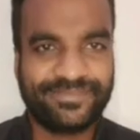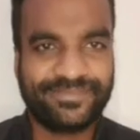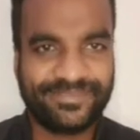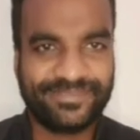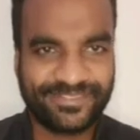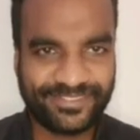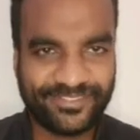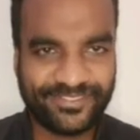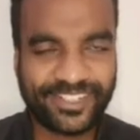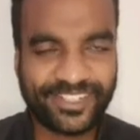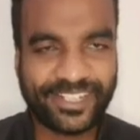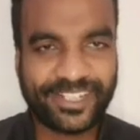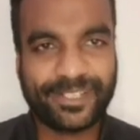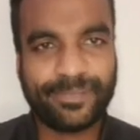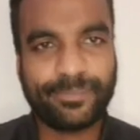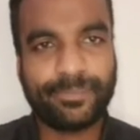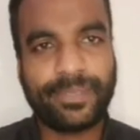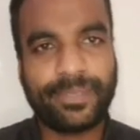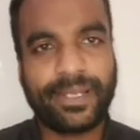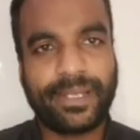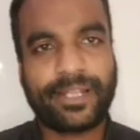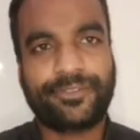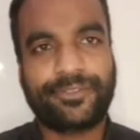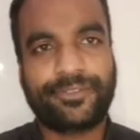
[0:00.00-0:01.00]
Welcome
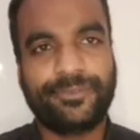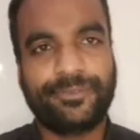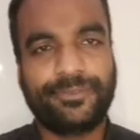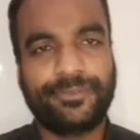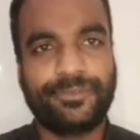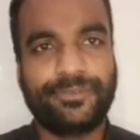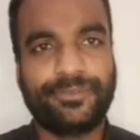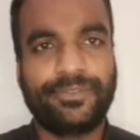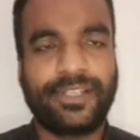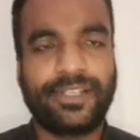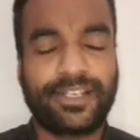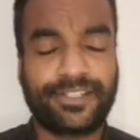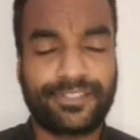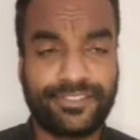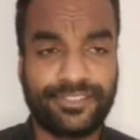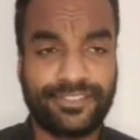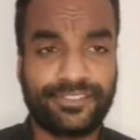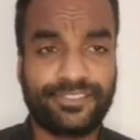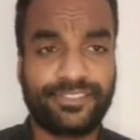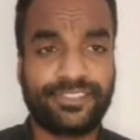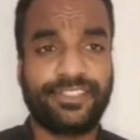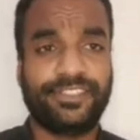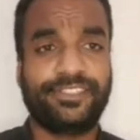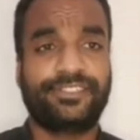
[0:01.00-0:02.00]
back to lecture
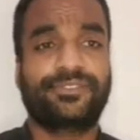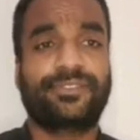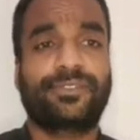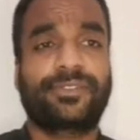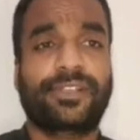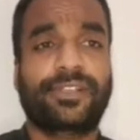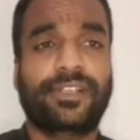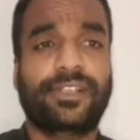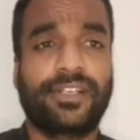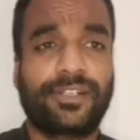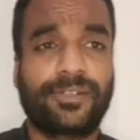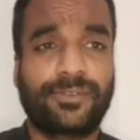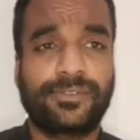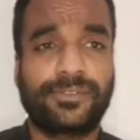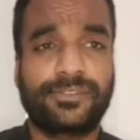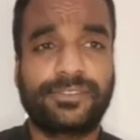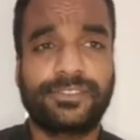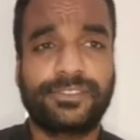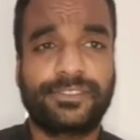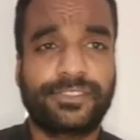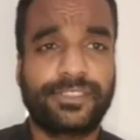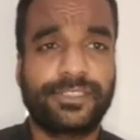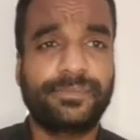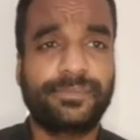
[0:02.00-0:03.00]
series on control
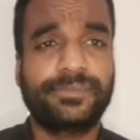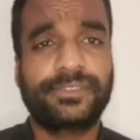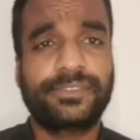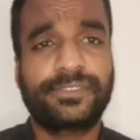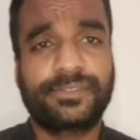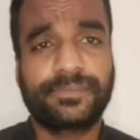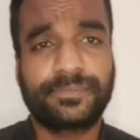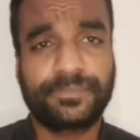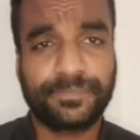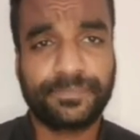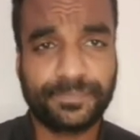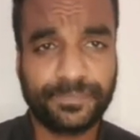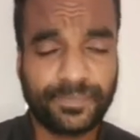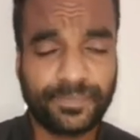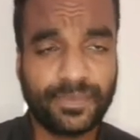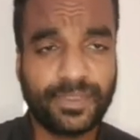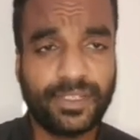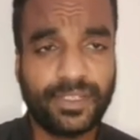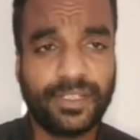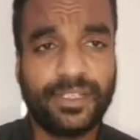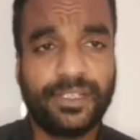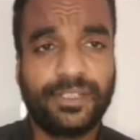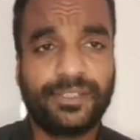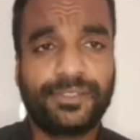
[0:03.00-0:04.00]
systems.
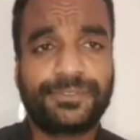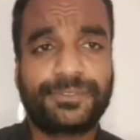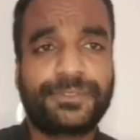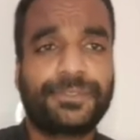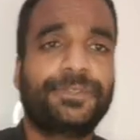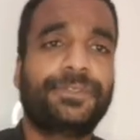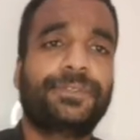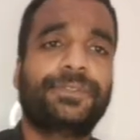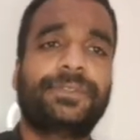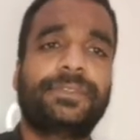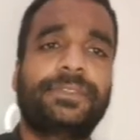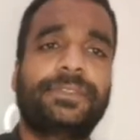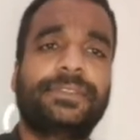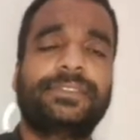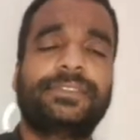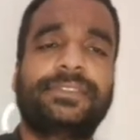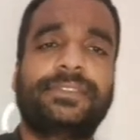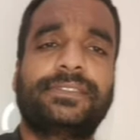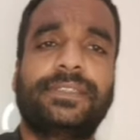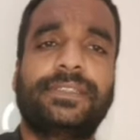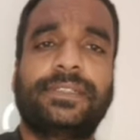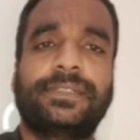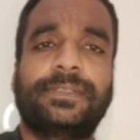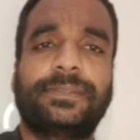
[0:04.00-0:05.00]
So this
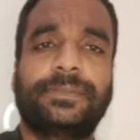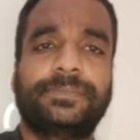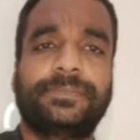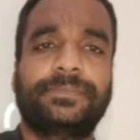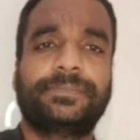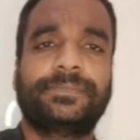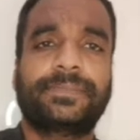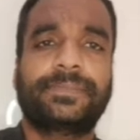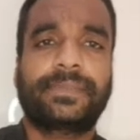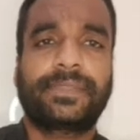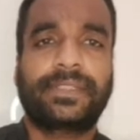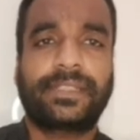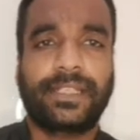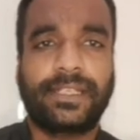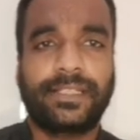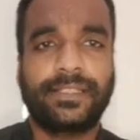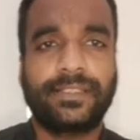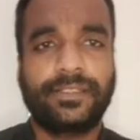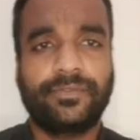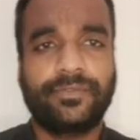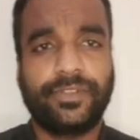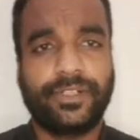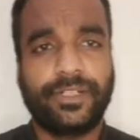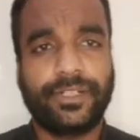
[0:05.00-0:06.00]
is the
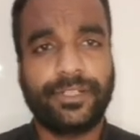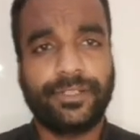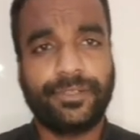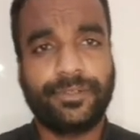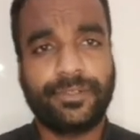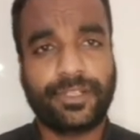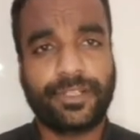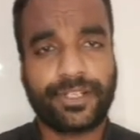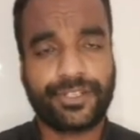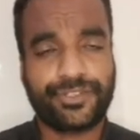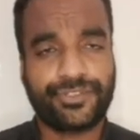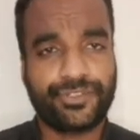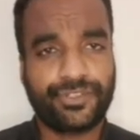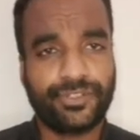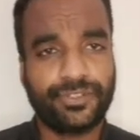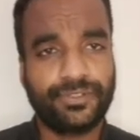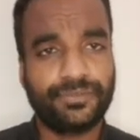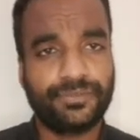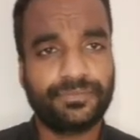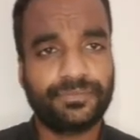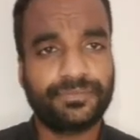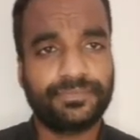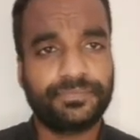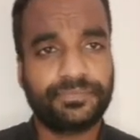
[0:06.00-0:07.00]
10th video
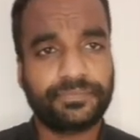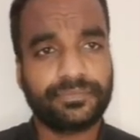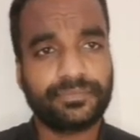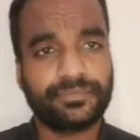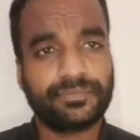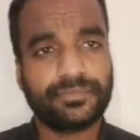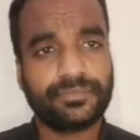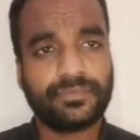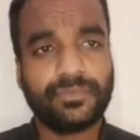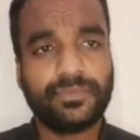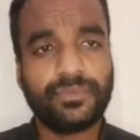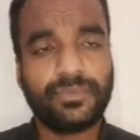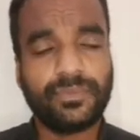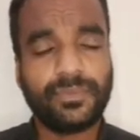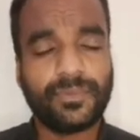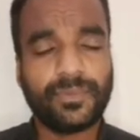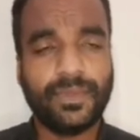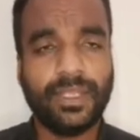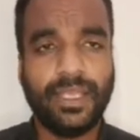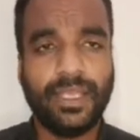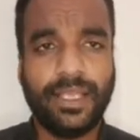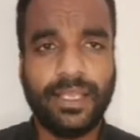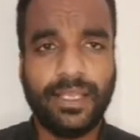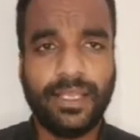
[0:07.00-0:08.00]
lecture,
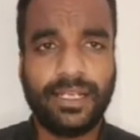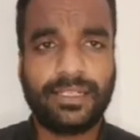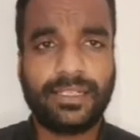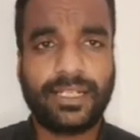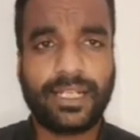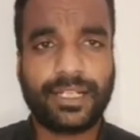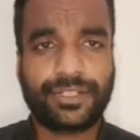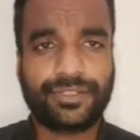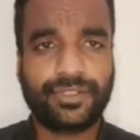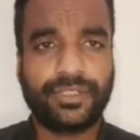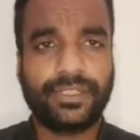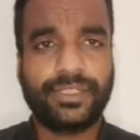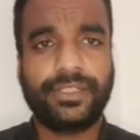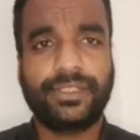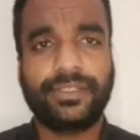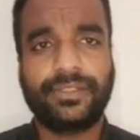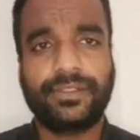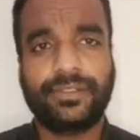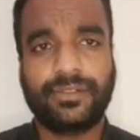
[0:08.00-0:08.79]
and actually